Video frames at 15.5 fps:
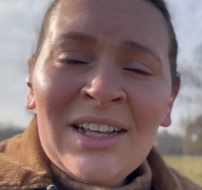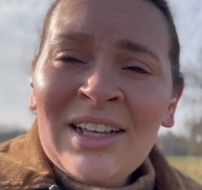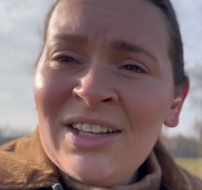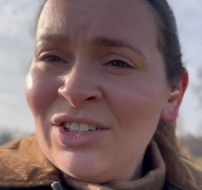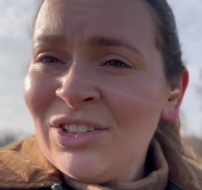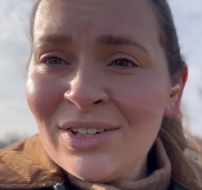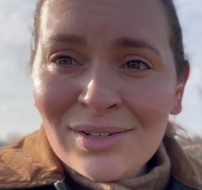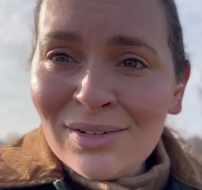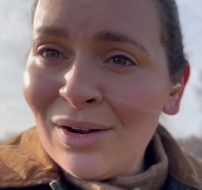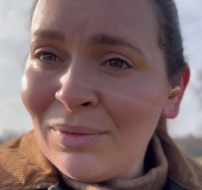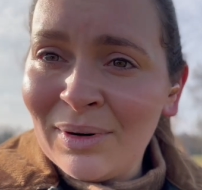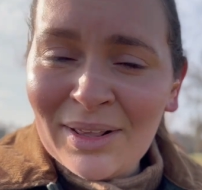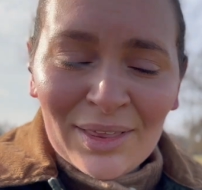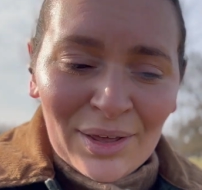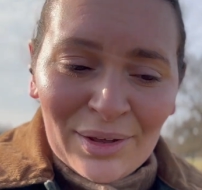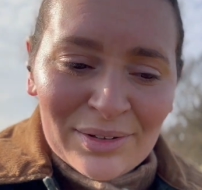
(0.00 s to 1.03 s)
just not one
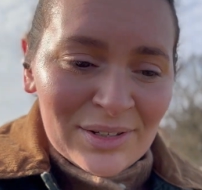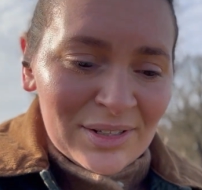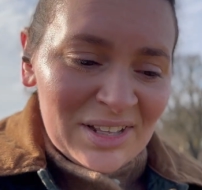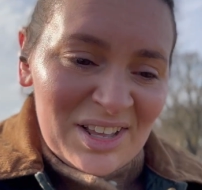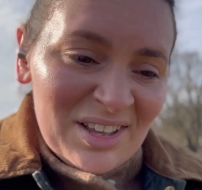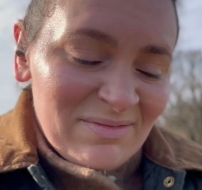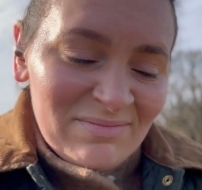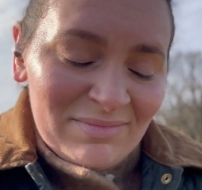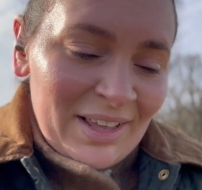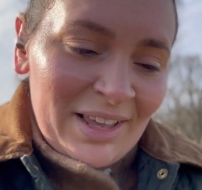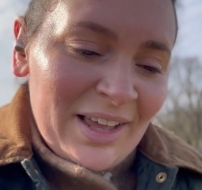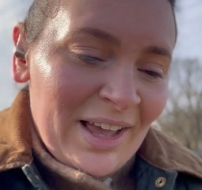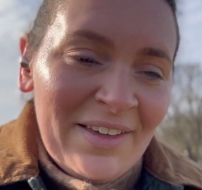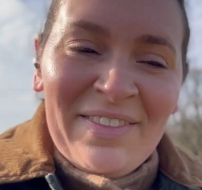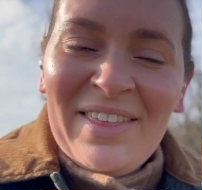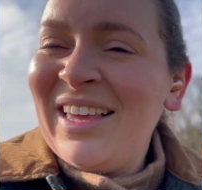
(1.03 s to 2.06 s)
of those that,
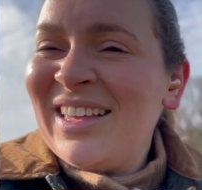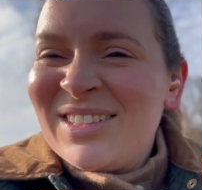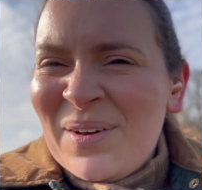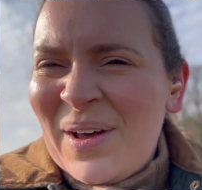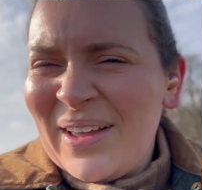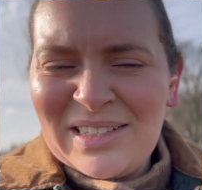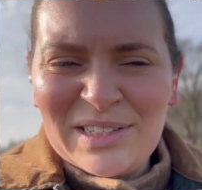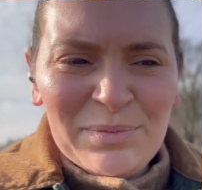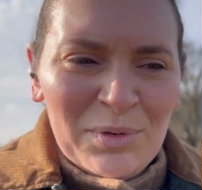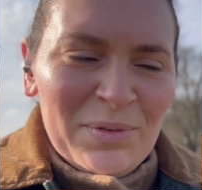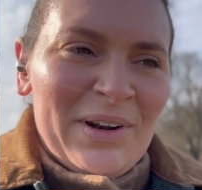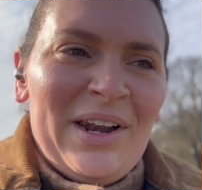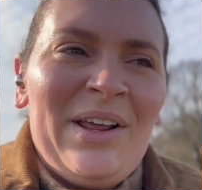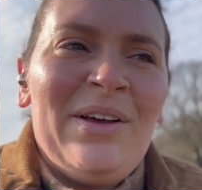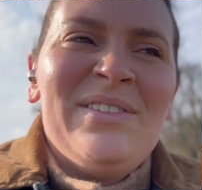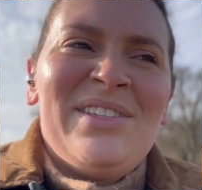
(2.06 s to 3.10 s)
I think it's quite a small one,
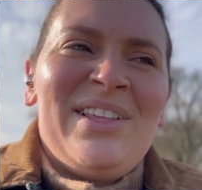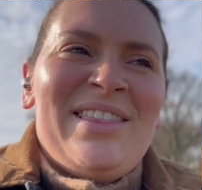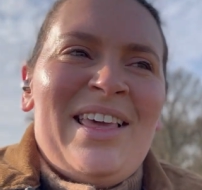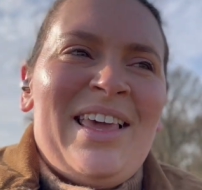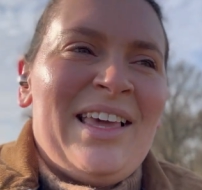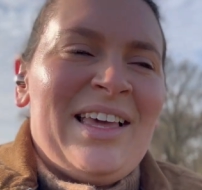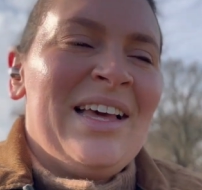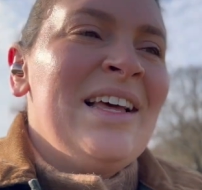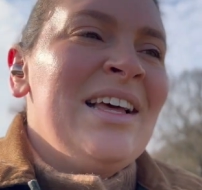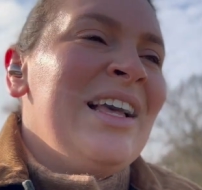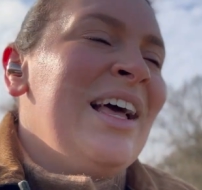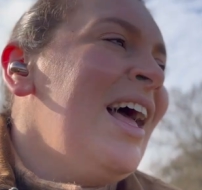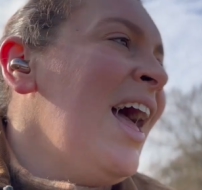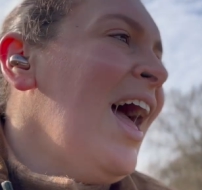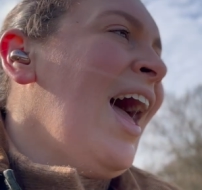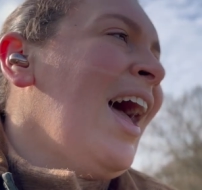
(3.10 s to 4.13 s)
and I also think
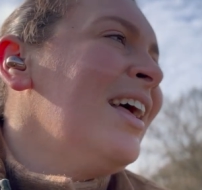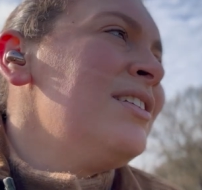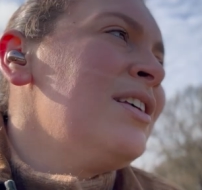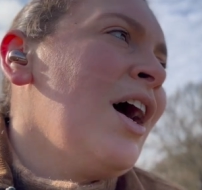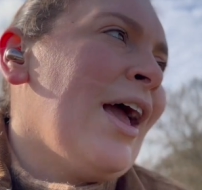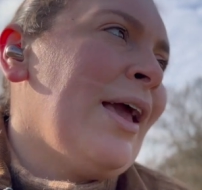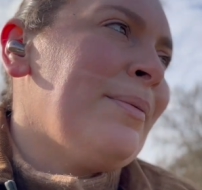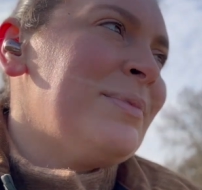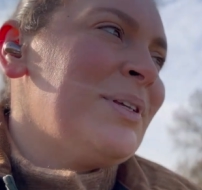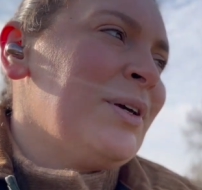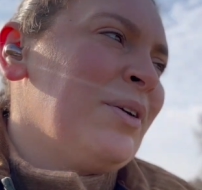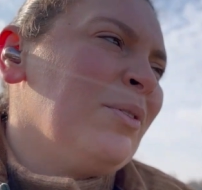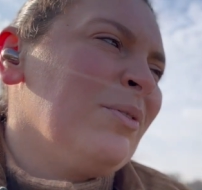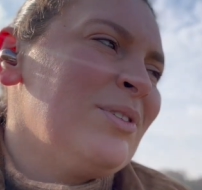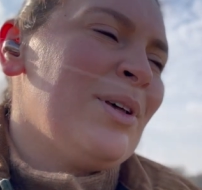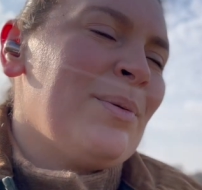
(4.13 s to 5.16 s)
at times it can
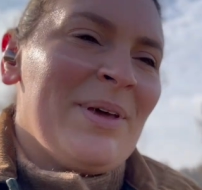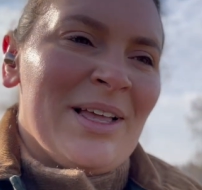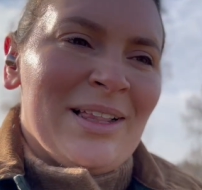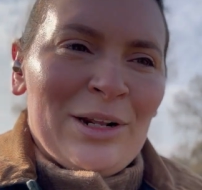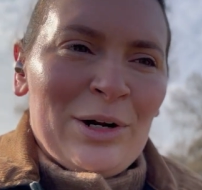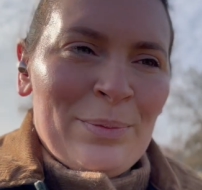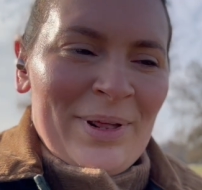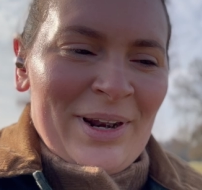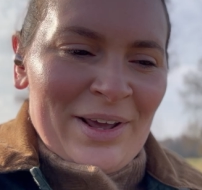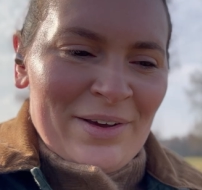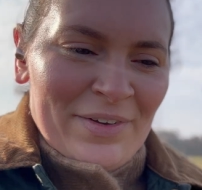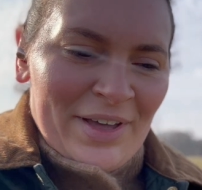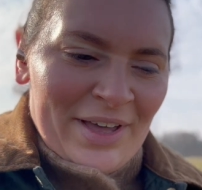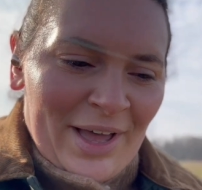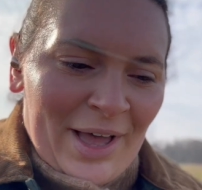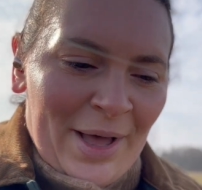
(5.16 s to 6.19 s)
also be a little bit of
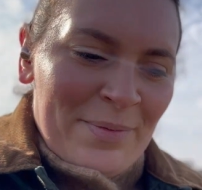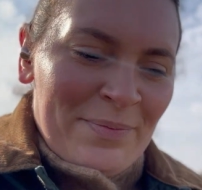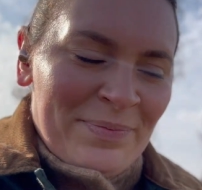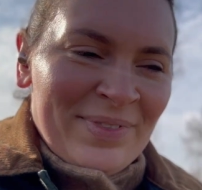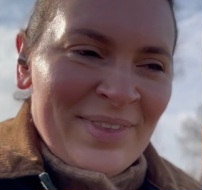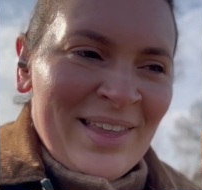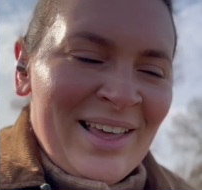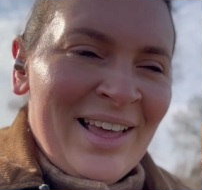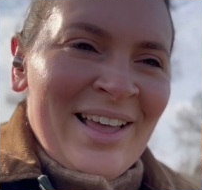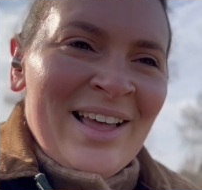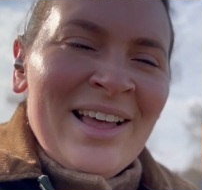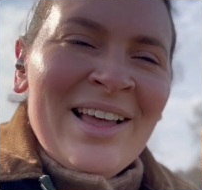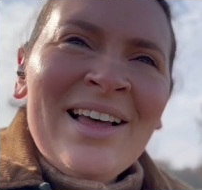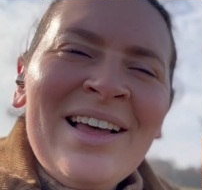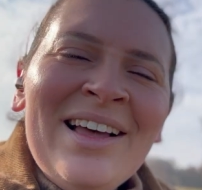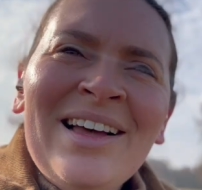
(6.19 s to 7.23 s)
a,
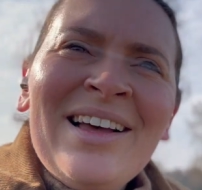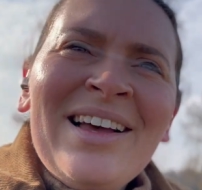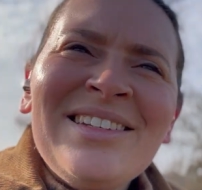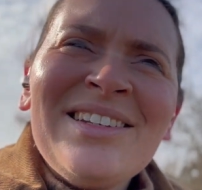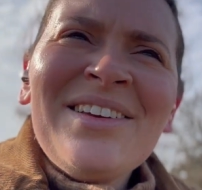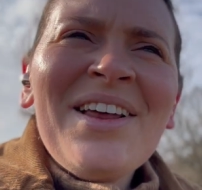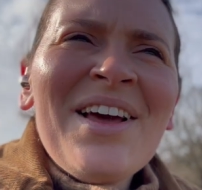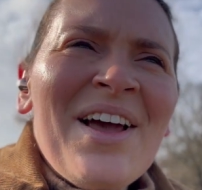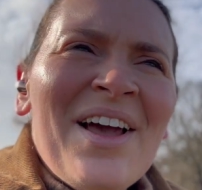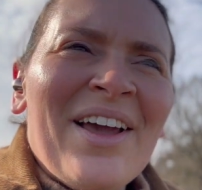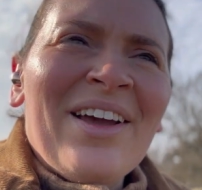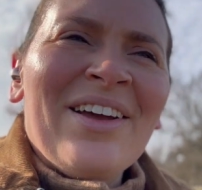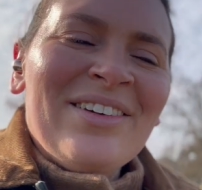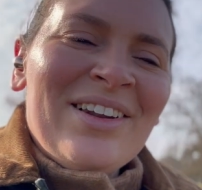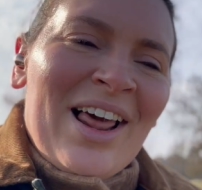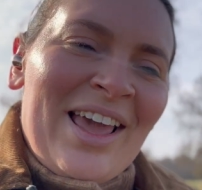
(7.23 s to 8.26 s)
I don't
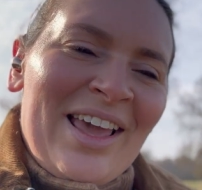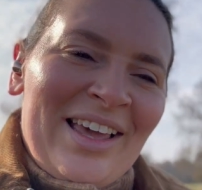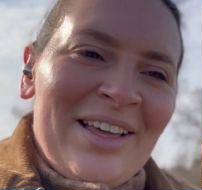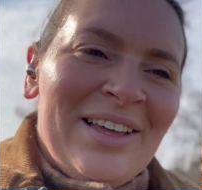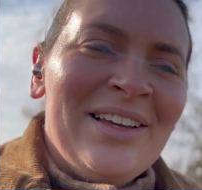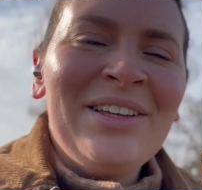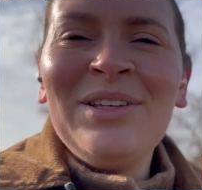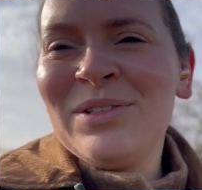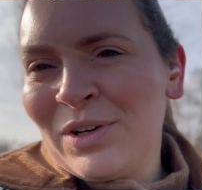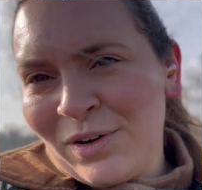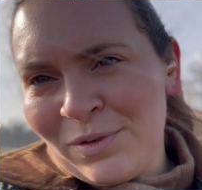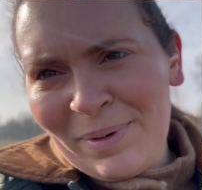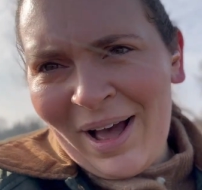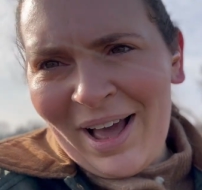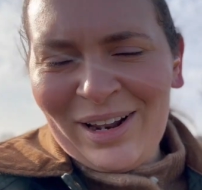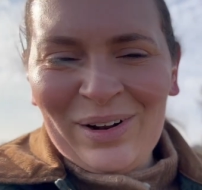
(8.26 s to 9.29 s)
know, like, you sort of
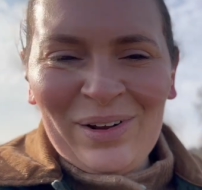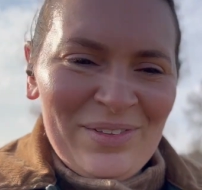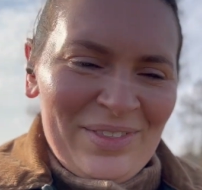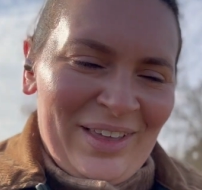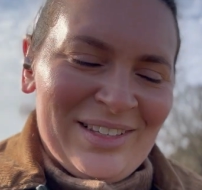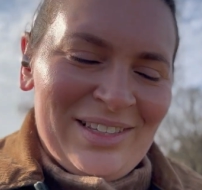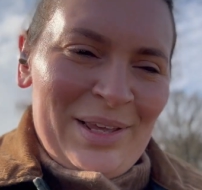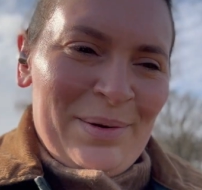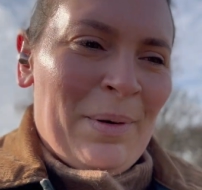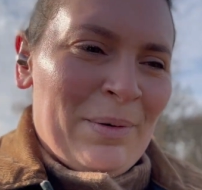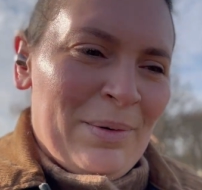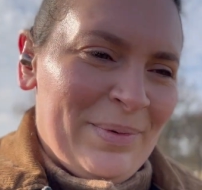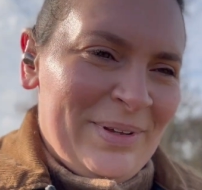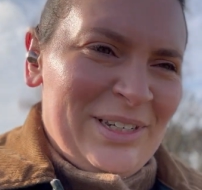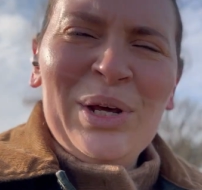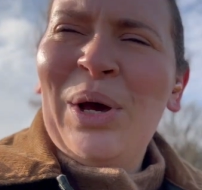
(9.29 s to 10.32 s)
buy a lot of things that you
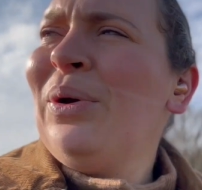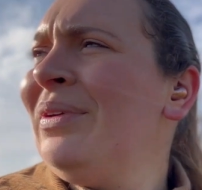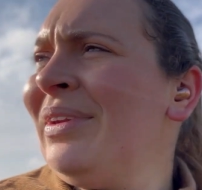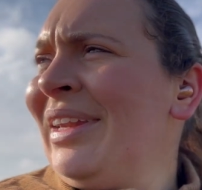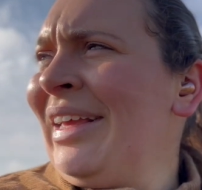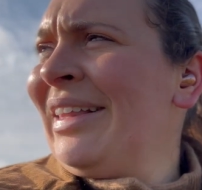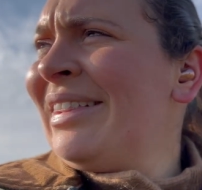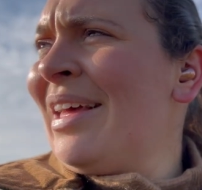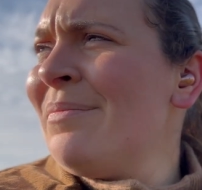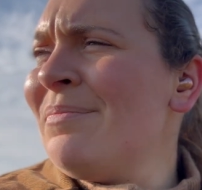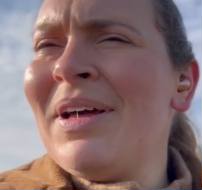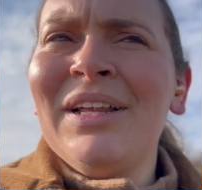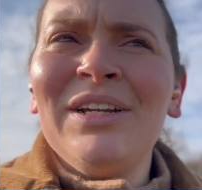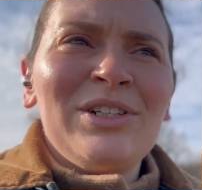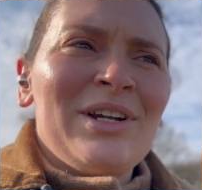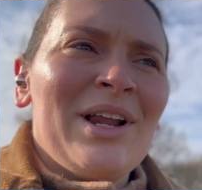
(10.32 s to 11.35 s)
probably don't need that
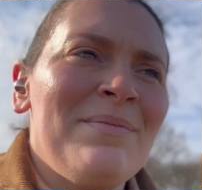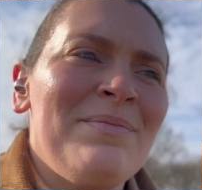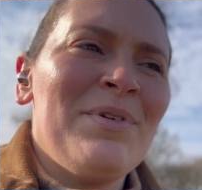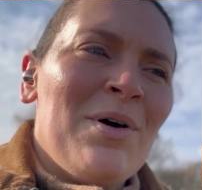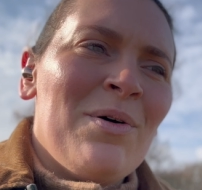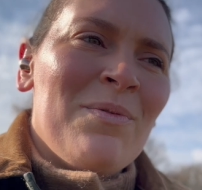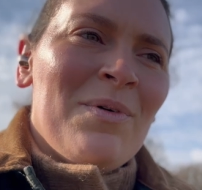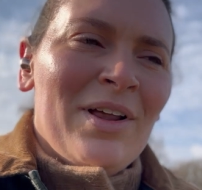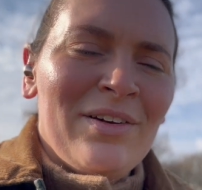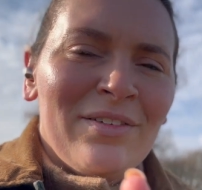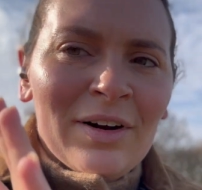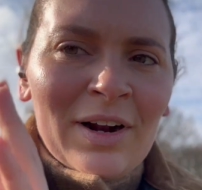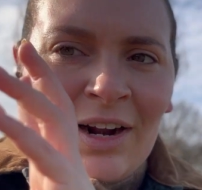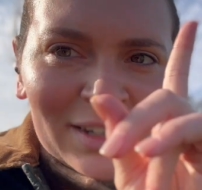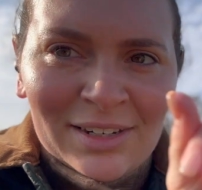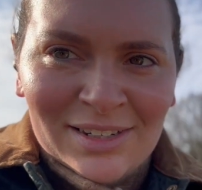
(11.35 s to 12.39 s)
much, and I'm not one for
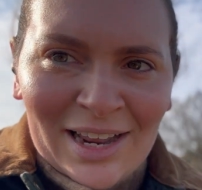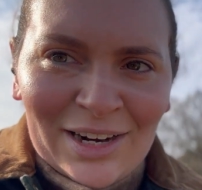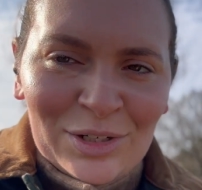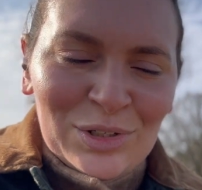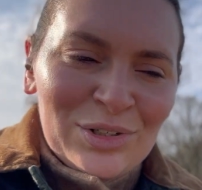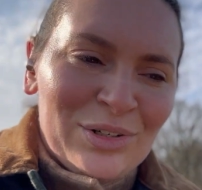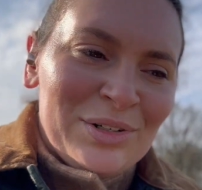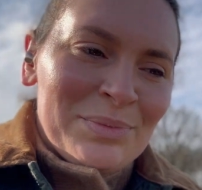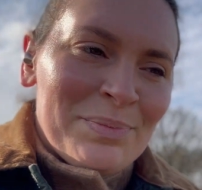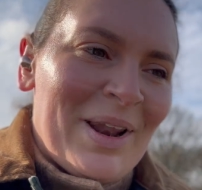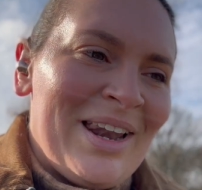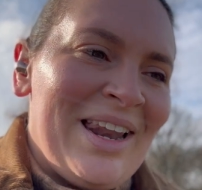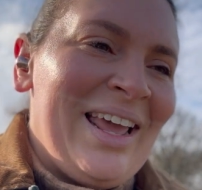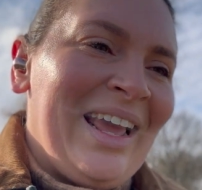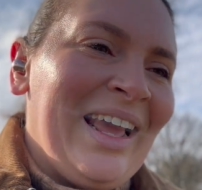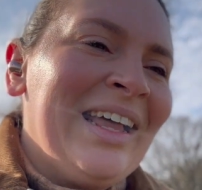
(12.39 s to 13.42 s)
unintentional
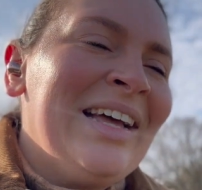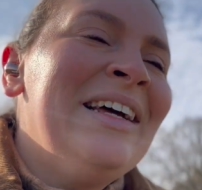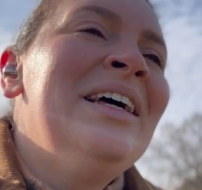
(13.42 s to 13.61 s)
spending.